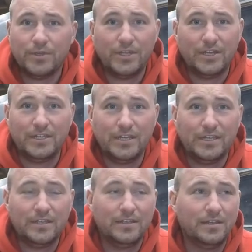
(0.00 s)
going to
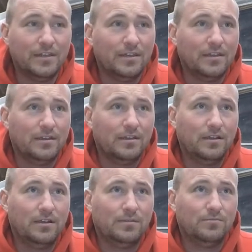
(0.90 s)
need
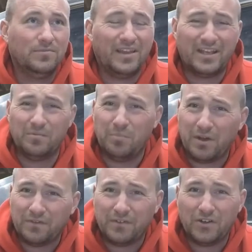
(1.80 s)
like a
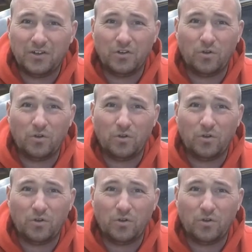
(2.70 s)
buffer